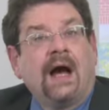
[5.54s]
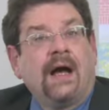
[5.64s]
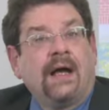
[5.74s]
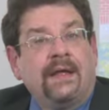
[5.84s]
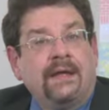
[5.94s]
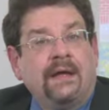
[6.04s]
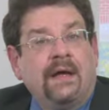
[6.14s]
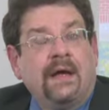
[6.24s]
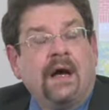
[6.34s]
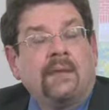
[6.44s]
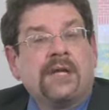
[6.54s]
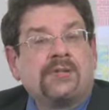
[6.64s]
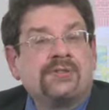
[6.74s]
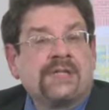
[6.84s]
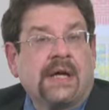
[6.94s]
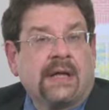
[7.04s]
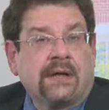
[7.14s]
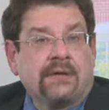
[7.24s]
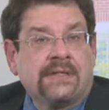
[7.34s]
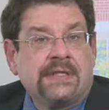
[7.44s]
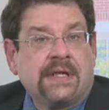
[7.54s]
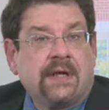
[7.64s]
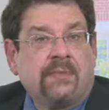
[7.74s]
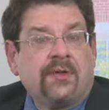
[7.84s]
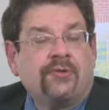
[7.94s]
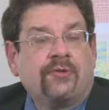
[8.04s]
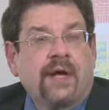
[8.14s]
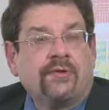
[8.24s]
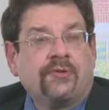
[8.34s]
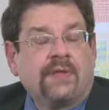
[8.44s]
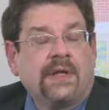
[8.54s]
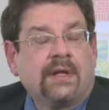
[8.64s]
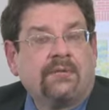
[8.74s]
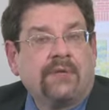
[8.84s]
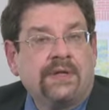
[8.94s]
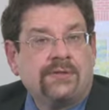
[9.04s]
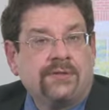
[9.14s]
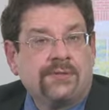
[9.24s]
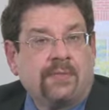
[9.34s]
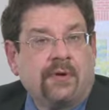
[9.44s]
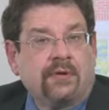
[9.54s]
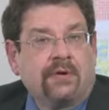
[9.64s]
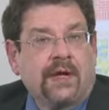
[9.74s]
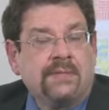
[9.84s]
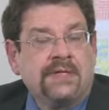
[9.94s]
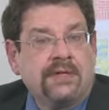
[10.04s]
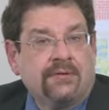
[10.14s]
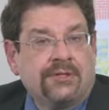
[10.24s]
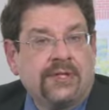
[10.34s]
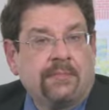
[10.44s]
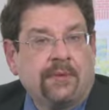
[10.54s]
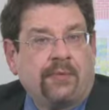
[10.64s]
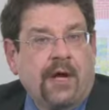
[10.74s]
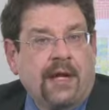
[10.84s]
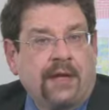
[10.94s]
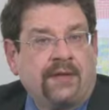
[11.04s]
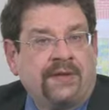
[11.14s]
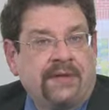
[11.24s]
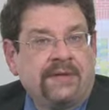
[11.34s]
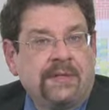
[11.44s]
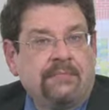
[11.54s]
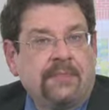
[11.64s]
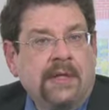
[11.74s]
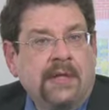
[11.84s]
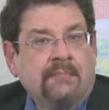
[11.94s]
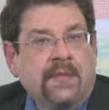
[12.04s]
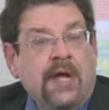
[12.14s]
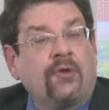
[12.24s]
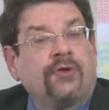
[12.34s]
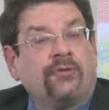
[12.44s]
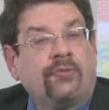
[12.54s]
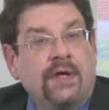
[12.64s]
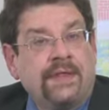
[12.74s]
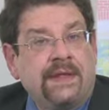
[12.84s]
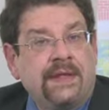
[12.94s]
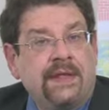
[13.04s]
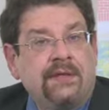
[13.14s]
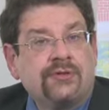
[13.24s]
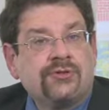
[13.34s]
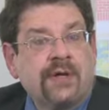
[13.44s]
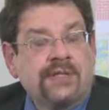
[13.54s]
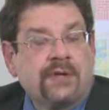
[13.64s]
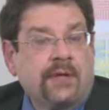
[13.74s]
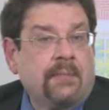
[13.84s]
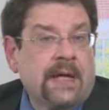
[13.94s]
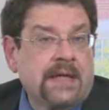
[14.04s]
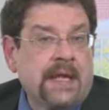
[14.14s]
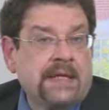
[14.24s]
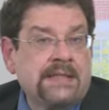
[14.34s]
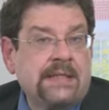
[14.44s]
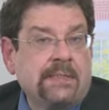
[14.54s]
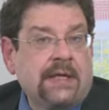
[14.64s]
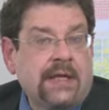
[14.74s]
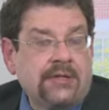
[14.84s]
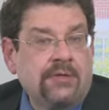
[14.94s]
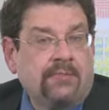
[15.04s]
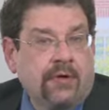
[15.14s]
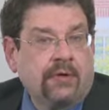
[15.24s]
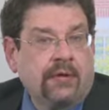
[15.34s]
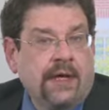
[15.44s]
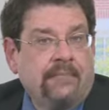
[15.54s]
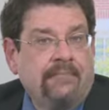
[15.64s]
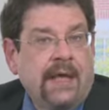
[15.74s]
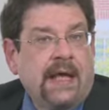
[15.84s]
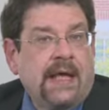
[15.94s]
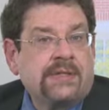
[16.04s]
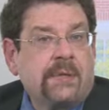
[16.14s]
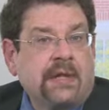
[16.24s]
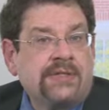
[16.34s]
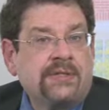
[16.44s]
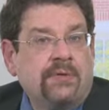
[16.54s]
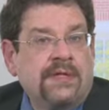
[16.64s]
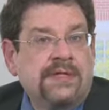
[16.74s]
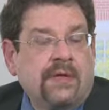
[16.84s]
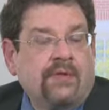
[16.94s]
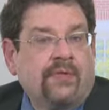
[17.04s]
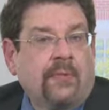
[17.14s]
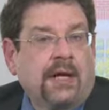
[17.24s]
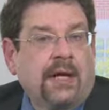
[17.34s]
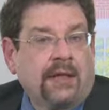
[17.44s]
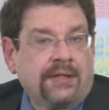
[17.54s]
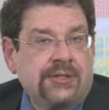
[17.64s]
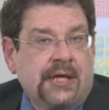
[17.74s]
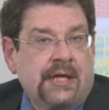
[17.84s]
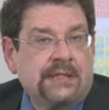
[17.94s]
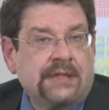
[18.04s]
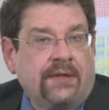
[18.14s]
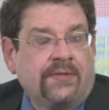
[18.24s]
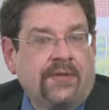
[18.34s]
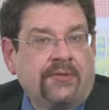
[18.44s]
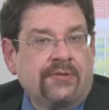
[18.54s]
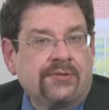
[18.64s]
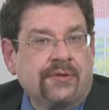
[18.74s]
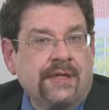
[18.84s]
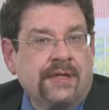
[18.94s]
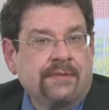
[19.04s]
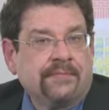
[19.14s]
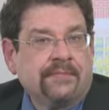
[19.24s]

Hi, I'm Dr. Scott Aaronson. I'm the Director of Clinical Research Programs here at Sheppard Pratt Health System. I also run the Transcranial Magnetic Stimulation Program, as well as doing psychopharmacology consults for the retreat.